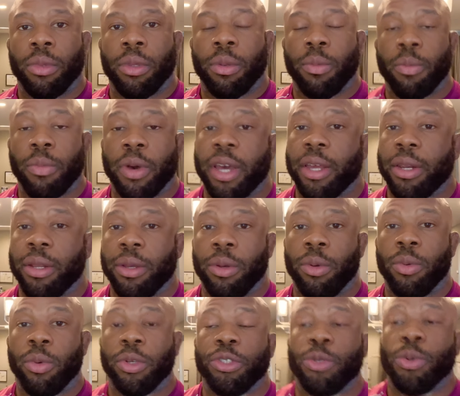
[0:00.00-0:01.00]
But
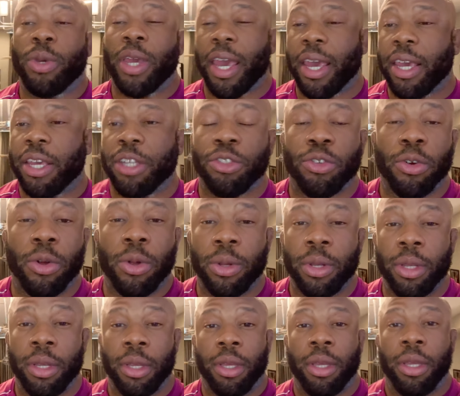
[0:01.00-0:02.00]
what you can control
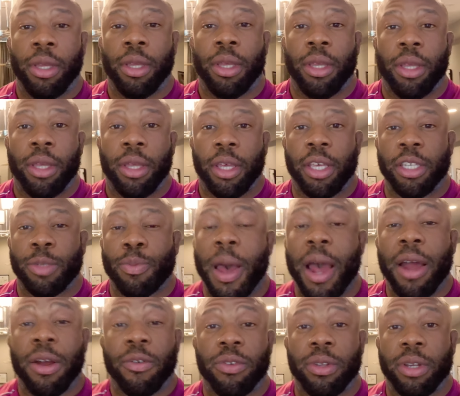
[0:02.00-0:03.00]
is
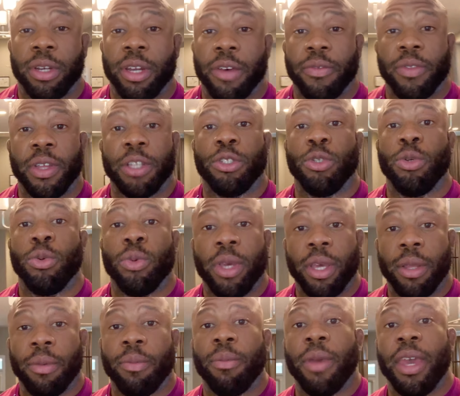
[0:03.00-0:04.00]
powerful enough that you
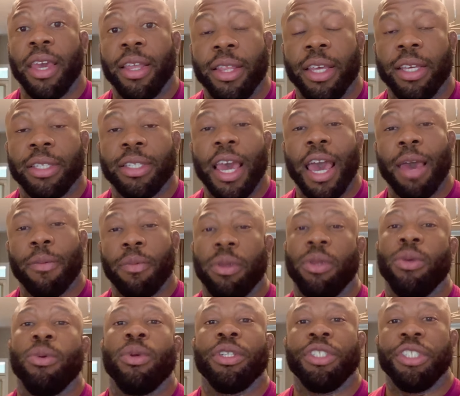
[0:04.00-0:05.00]
can make things happen, you
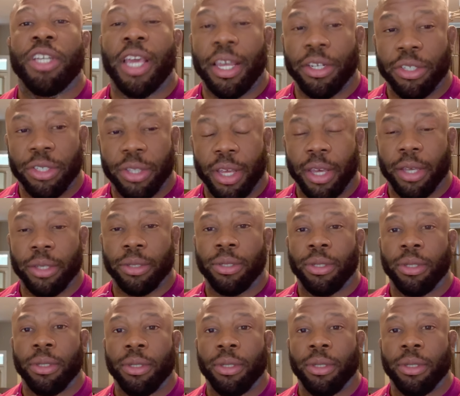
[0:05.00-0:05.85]
can change things.